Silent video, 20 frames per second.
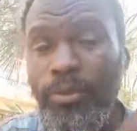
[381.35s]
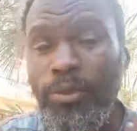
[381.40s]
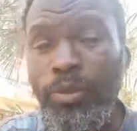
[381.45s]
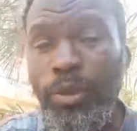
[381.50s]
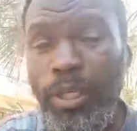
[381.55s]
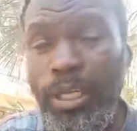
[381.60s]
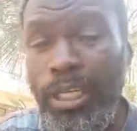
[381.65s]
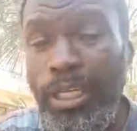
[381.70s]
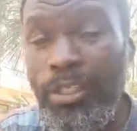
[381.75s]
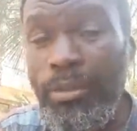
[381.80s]

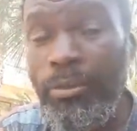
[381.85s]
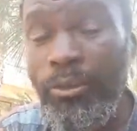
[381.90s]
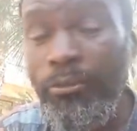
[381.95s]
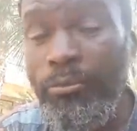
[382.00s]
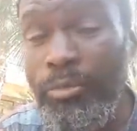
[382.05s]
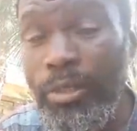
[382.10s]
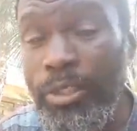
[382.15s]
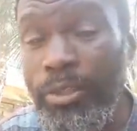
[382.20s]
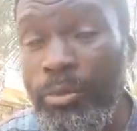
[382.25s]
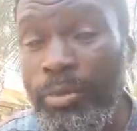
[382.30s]
the kingdom
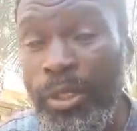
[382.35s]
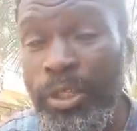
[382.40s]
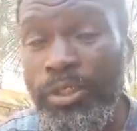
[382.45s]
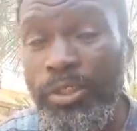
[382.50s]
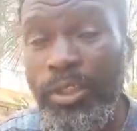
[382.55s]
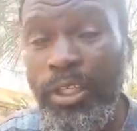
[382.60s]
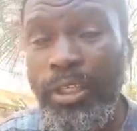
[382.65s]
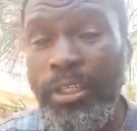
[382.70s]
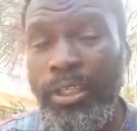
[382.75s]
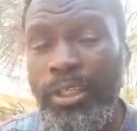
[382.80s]
of
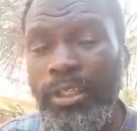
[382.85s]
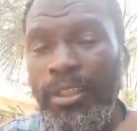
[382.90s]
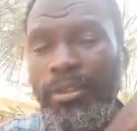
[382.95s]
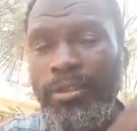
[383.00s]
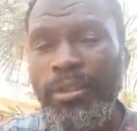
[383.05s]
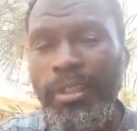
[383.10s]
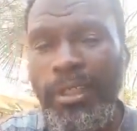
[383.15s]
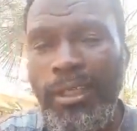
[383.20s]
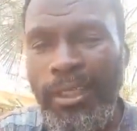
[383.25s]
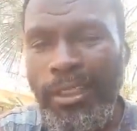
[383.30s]
Medo-Persia,
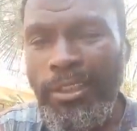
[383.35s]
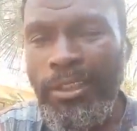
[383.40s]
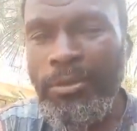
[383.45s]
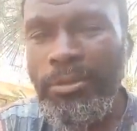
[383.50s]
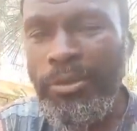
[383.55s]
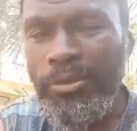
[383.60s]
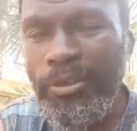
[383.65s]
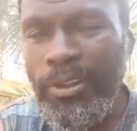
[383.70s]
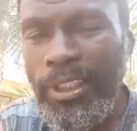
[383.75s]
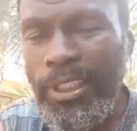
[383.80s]
to the
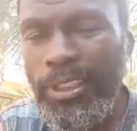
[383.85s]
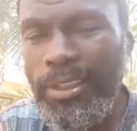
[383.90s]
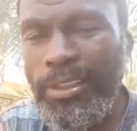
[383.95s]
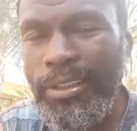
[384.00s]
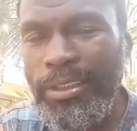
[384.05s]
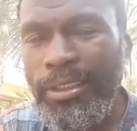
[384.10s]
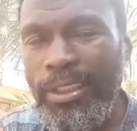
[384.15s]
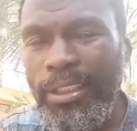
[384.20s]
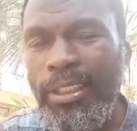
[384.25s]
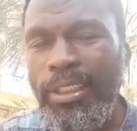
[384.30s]
kingdom of
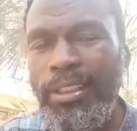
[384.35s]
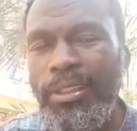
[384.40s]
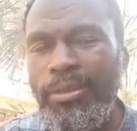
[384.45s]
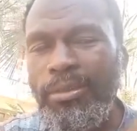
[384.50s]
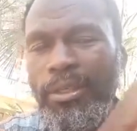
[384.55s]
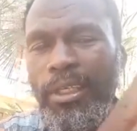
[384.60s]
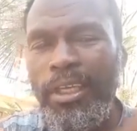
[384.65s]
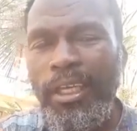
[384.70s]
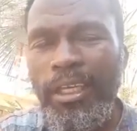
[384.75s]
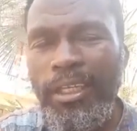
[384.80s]
Greece,
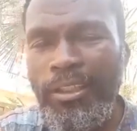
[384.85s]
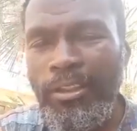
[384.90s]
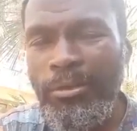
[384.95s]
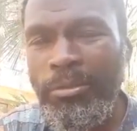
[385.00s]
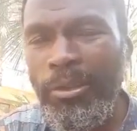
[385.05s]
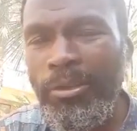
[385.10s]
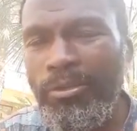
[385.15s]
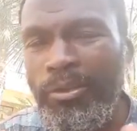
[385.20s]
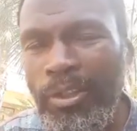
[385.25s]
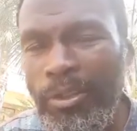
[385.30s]
to the
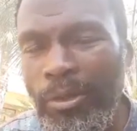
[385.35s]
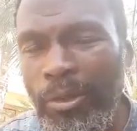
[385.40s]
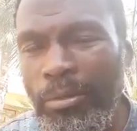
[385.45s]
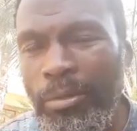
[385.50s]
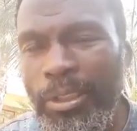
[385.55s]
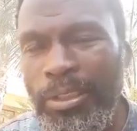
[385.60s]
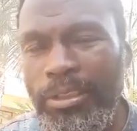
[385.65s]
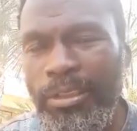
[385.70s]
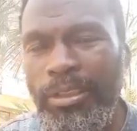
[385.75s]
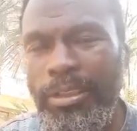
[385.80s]
kingdom of the
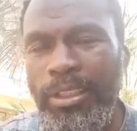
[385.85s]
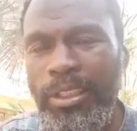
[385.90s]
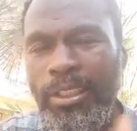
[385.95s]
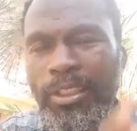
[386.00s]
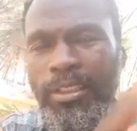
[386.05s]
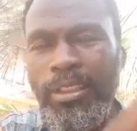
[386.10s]
Romans,